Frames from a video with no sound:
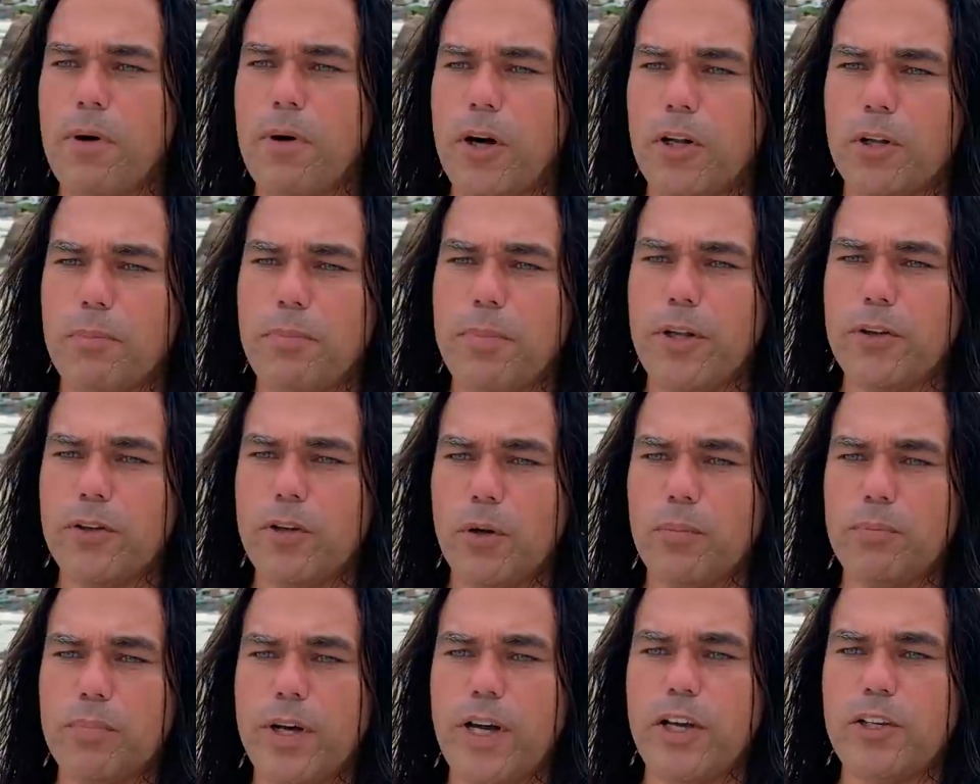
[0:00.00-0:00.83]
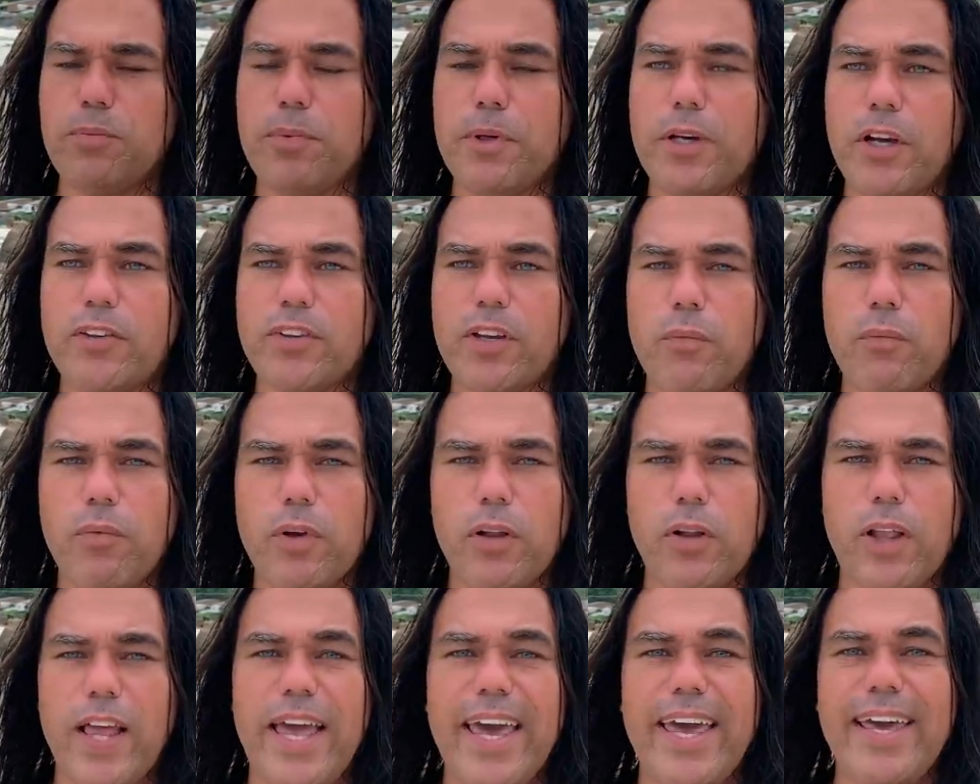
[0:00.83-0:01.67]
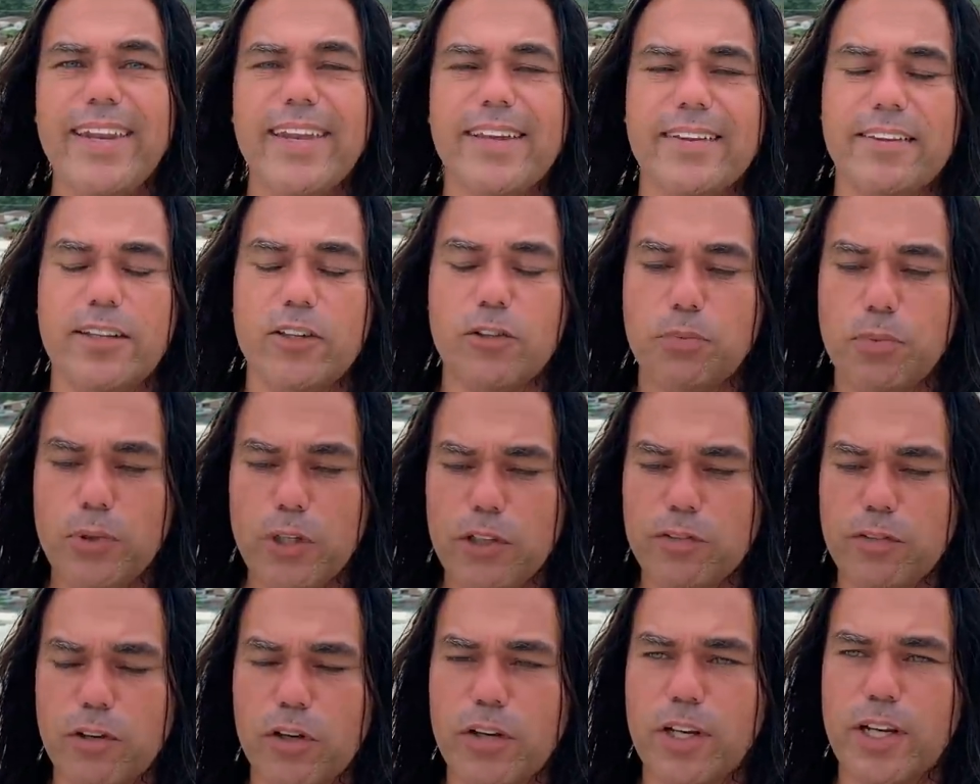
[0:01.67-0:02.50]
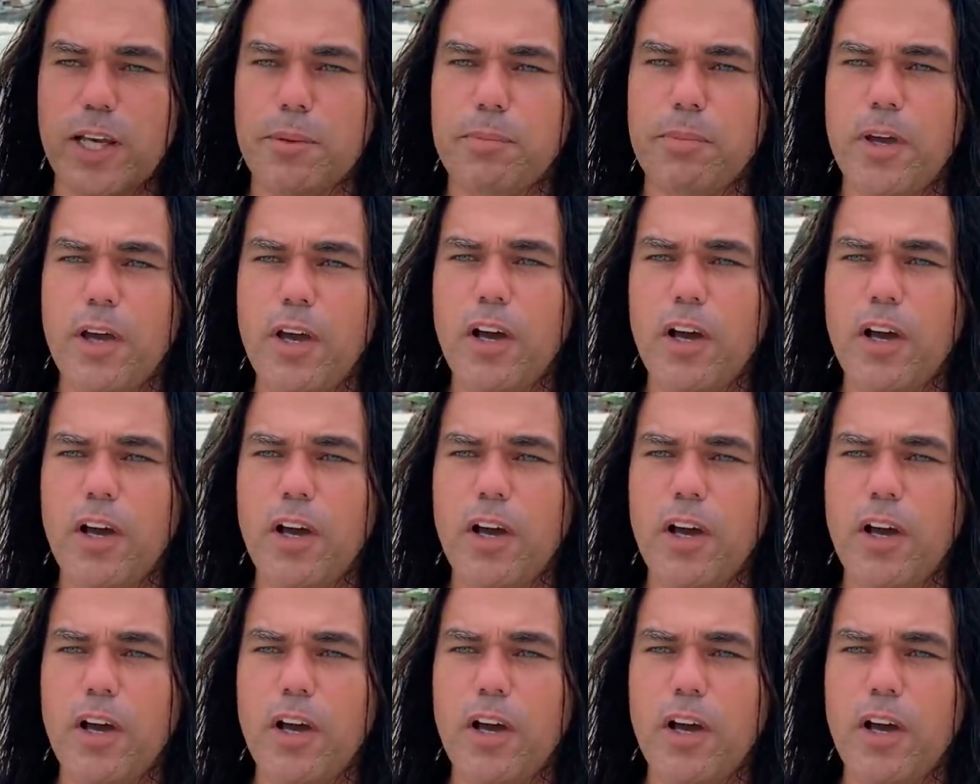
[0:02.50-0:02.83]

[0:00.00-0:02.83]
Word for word: the Bitcoin price because I will edit this beautiful clip